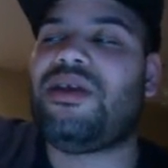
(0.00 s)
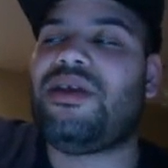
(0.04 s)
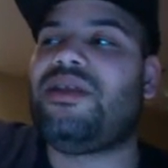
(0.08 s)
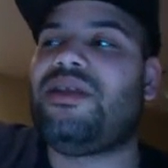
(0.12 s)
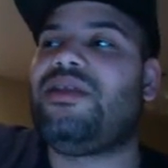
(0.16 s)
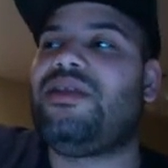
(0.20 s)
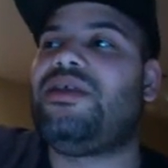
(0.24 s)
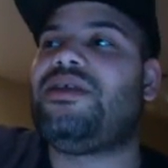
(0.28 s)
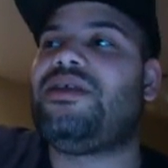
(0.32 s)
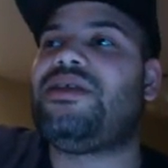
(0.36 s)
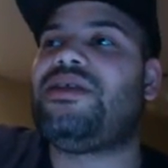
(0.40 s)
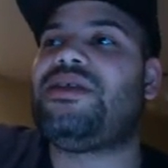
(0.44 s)

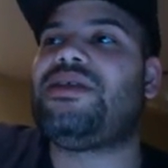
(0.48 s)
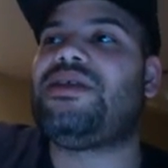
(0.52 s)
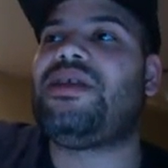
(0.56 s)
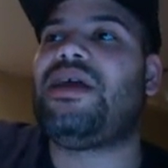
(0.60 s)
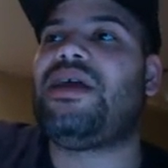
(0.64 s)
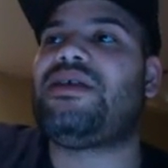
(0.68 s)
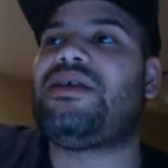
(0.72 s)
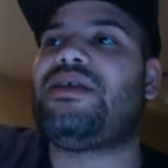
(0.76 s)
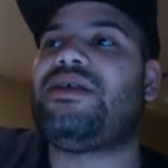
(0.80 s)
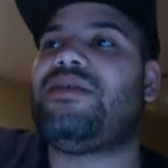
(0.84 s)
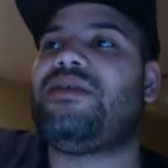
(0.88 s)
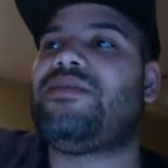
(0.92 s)
This is
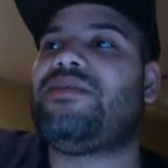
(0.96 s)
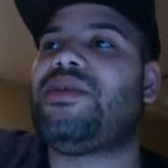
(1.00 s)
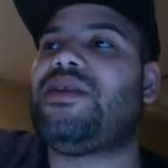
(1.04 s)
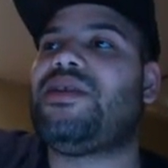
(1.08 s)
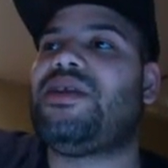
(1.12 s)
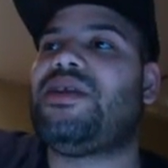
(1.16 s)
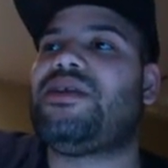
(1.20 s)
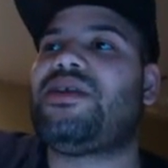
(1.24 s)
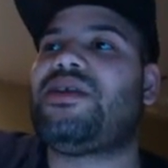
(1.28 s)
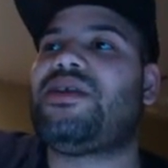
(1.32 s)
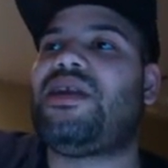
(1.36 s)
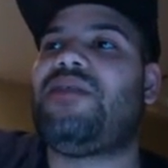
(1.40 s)
not something
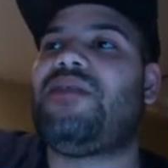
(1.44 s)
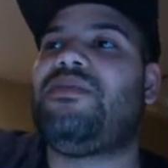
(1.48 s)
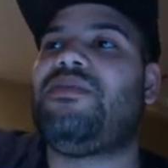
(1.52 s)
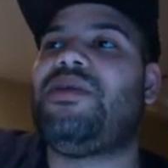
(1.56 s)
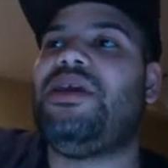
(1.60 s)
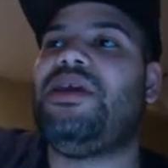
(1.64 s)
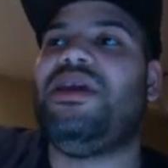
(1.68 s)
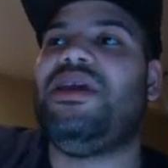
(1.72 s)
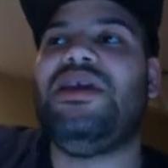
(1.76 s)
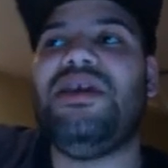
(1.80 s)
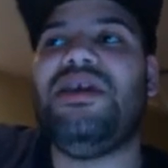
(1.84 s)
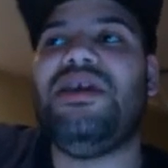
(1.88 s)
that's going to
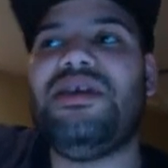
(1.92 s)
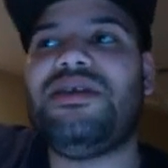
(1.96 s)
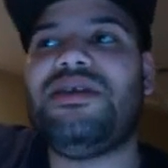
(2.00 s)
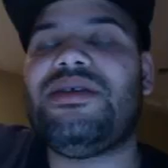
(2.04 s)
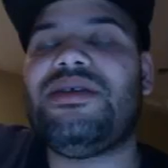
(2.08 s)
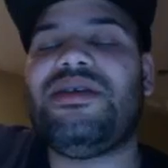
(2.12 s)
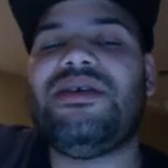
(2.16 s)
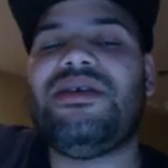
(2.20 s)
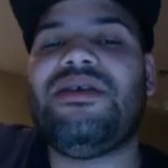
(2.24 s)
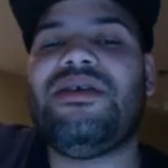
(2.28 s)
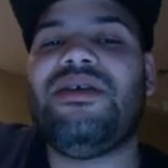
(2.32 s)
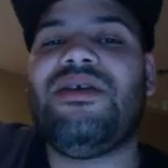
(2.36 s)
be
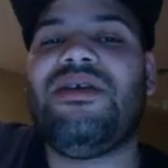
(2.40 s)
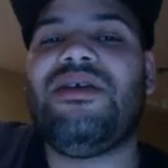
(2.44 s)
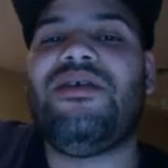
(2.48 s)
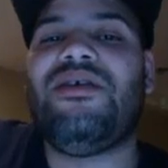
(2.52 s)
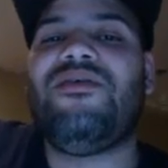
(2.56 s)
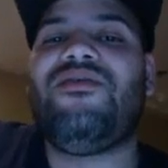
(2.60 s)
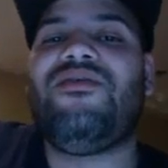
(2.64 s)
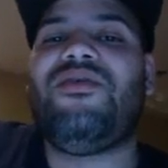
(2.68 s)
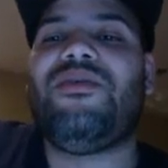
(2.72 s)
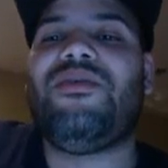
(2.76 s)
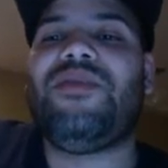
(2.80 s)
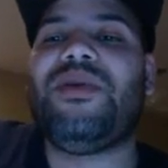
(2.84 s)
easy
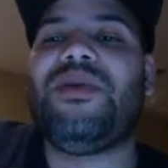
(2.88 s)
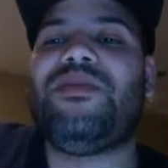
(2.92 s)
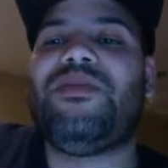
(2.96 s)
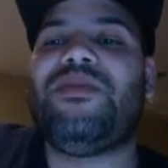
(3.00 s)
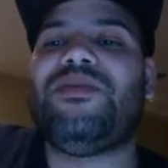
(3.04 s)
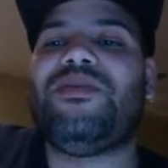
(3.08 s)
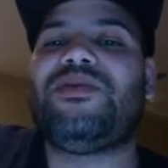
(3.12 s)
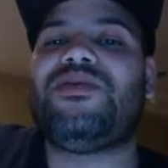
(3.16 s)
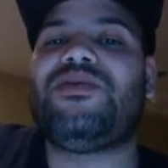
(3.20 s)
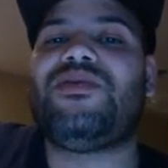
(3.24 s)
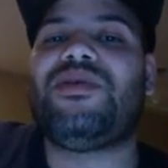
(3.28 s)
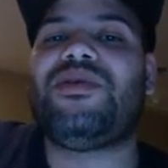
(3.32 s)
for
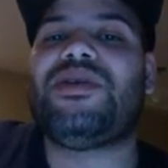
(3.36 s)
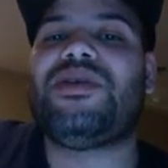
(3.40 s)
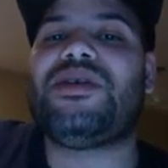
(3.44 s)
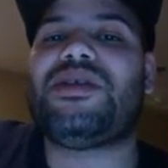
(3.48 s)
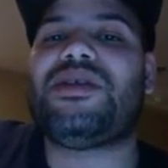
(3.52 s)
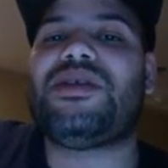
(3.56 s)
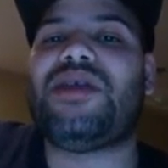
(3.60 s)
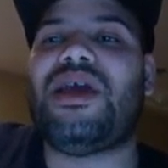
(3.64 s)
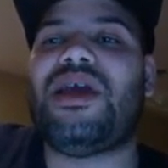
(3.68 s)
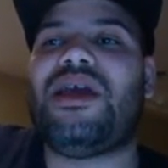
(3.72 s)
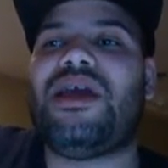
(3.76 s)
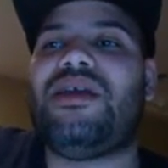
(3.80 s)
people to
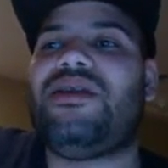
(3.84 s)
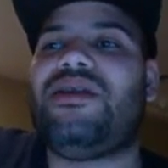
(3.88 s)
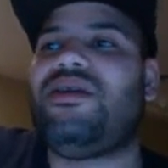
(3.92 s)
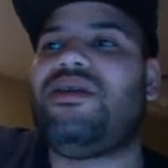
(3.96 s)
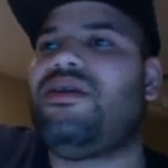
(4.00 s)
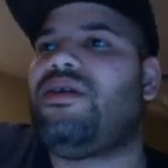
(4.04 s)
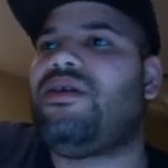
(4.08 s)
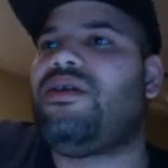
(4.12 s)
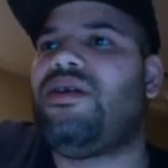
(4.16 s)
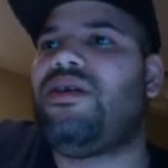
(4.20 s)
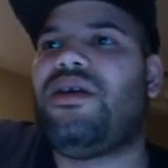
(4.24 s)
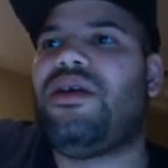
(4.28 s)
understand
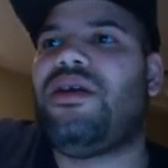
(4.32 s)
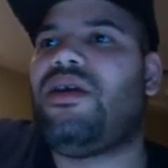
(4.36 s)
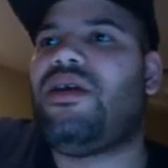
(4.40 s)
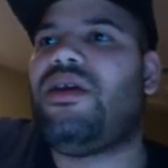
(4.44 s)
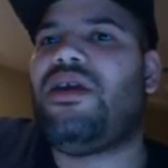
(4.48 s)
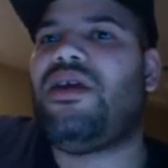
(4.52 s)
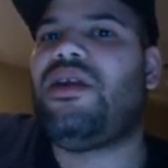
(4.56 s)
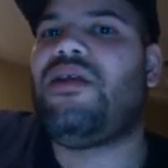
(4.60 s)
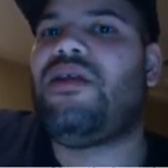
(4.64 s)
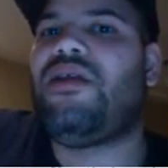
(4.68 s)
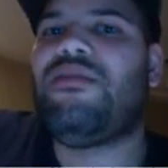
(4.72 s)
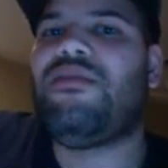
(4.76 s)

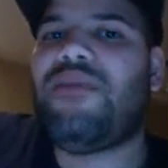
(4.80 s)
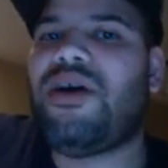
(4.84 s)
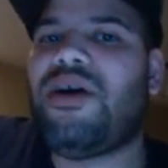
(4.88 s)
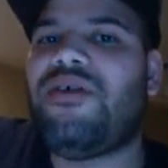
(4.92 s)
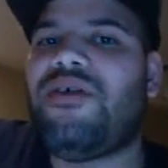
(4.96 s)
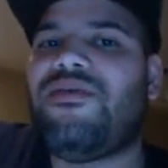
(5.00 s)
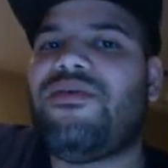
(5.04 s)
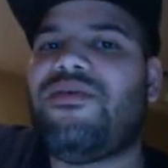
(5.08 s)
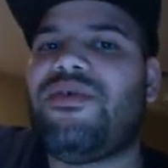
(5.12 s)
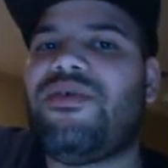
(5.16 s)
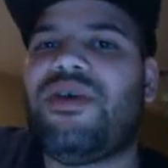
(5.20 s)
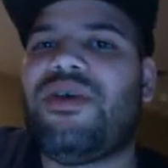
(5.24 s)
in a
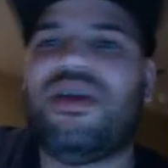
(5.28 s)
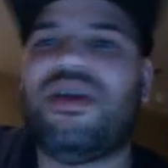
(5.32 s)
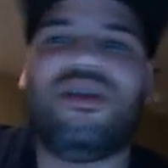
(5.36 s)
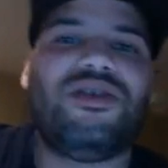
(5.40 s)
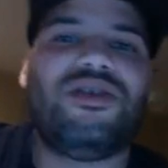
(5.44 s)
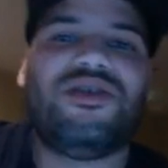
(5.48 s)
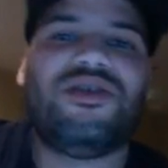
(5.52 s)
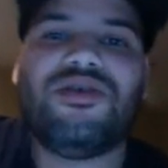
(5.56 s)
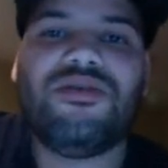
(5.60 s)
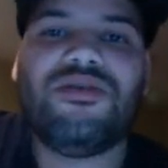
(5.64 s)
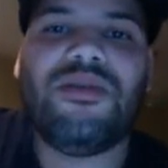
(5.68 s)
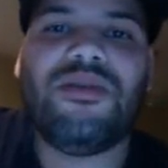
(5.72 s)
month, in
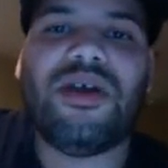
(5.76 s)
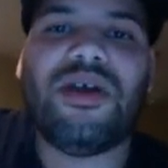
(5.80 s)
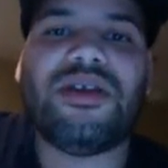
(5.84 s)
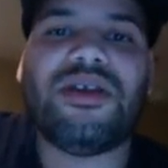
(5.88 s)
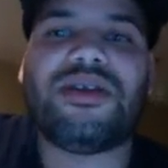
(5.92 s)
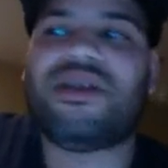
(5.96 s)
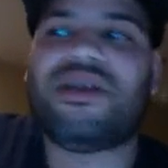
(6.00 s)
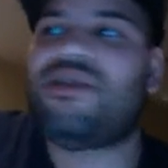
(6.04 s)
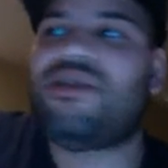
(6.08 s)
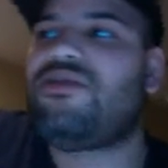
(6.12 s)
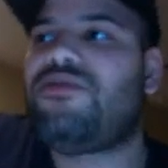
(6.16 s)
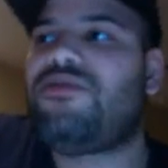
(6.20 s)
two
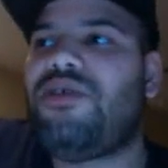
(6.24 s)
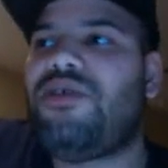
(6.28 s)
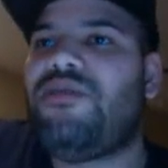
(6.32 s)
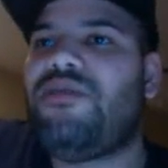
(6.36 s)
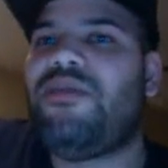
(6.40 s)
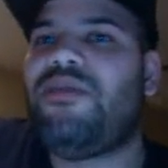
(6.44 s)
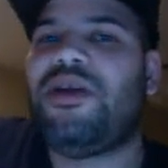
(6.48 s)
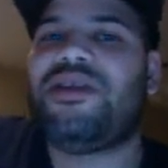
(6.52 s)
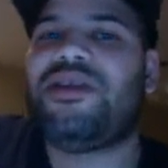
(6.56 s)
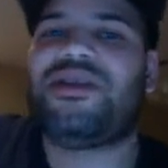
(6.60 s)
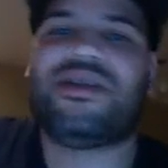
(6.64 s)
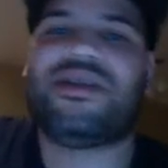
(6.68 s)
months, in three
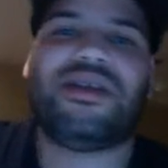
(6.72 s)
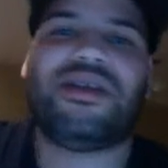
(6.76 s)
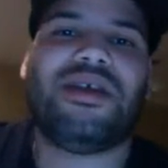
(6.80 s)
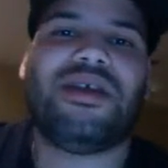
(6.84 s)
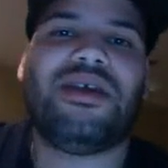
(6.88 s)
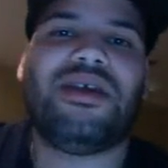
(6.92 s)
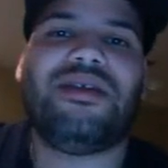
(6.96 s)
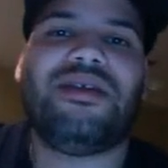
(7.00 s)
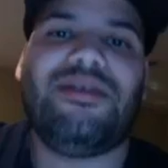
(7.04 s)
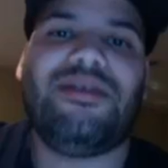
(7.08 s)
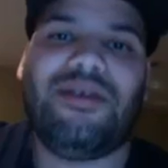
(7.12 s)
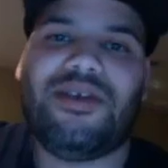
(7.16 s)
months.
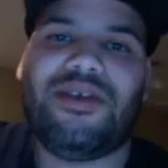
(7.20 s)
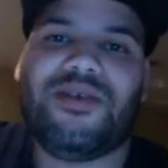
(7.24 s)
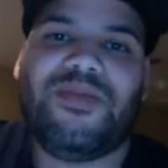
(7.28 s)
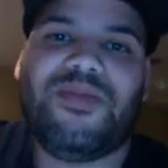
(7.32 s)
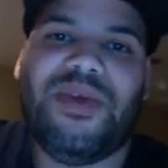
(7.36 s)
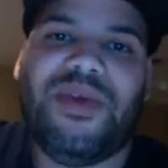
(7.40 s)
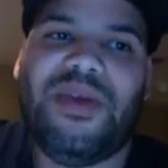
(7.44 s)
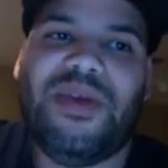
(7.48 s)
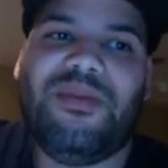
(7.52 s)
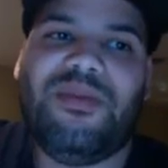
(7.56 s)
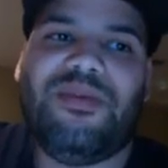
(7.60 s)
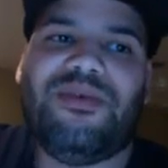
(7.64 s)
There's
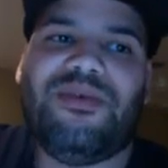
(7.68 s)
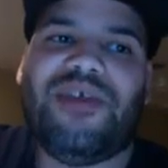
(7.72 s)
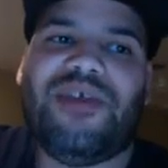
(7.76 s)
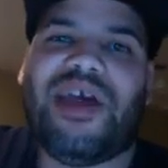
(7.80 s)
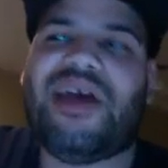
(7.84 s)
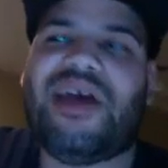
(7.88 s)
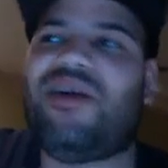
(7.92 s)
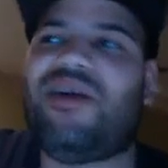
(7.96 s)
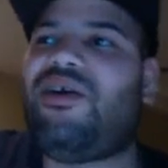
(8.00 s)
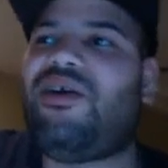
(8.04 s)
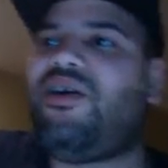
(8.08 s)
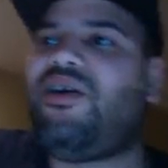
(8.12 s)
people
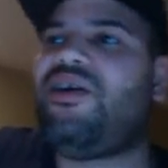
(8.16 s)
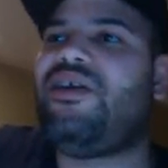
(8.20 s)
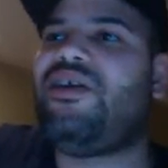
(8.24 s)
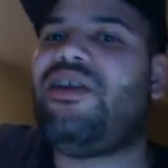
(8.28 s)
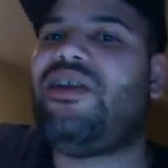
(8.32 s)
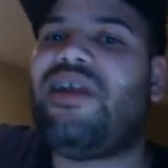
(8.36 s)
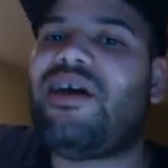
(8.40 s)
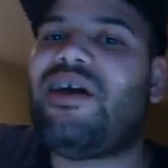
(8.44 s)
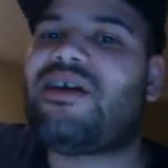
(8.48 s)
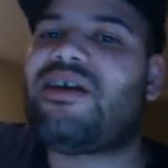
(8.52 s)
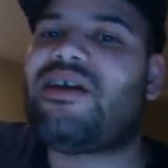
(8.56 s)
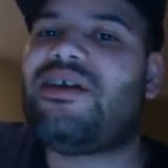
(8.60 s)
that are
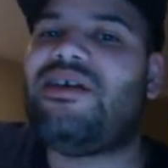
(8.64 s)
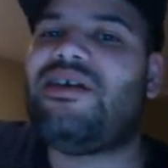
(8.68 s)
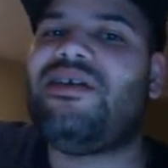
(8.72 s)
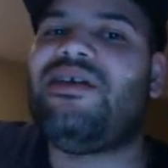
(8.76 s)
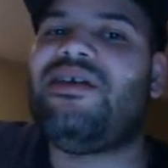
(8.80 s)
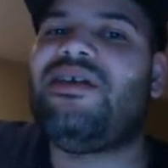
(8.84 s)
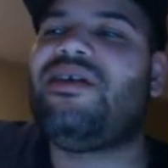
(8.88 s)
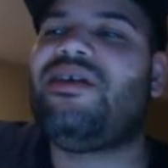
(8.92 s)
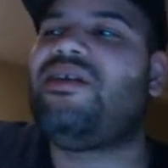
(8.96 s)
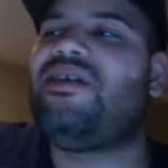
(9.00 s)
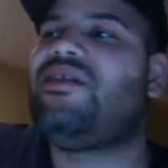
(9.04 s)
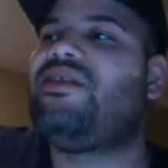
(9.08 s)
lucky
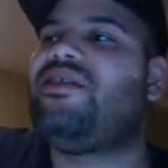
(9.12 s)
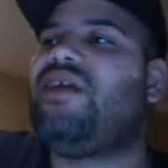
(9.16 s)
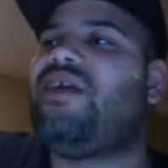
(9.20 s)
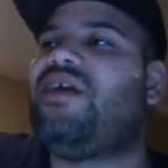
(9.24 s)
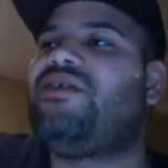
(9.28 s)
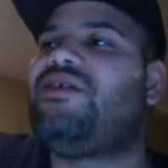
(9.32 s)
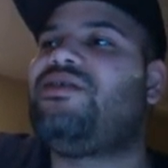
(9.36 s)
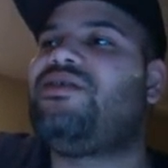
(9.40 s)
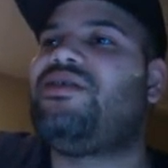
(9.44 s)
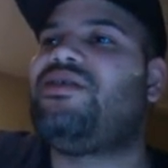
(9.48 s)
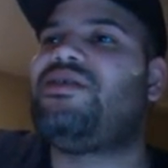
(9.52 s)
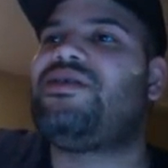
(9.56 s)

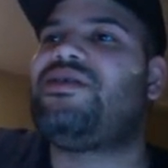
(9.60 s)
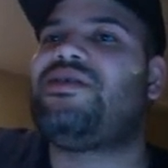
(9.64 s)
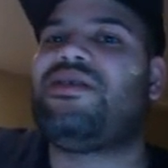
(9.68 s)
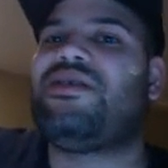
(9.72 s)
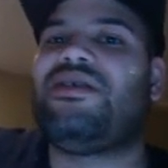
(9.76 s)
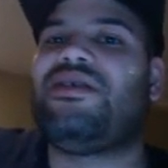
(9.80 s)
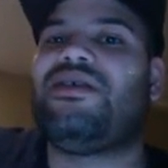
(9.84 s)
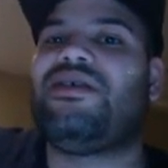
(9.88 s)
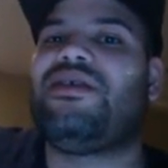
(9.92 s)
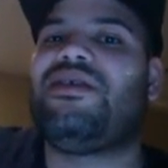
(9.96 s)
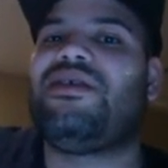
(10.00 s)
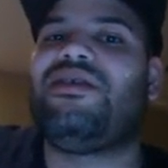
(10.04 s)
that just,
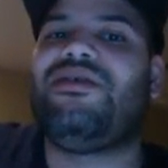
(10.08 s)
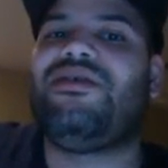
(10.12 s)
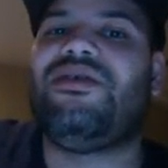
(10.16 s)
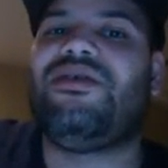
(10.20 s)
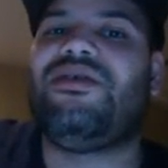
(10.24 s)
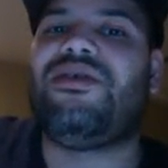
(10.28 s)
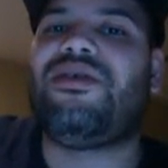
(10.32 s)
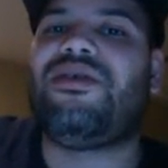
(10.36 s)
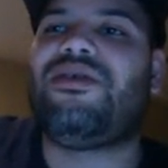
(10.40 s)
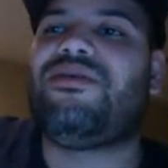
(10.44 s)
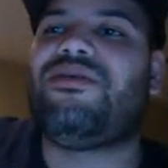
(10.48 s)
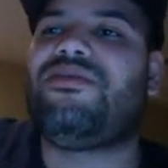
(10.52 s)
you
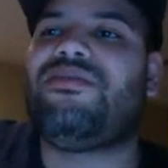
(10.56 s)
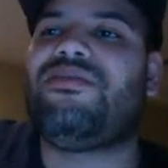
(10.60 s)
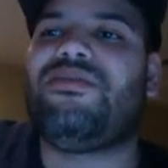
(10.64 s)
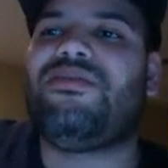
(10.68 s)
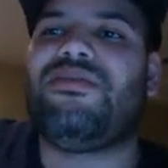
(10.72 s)
know,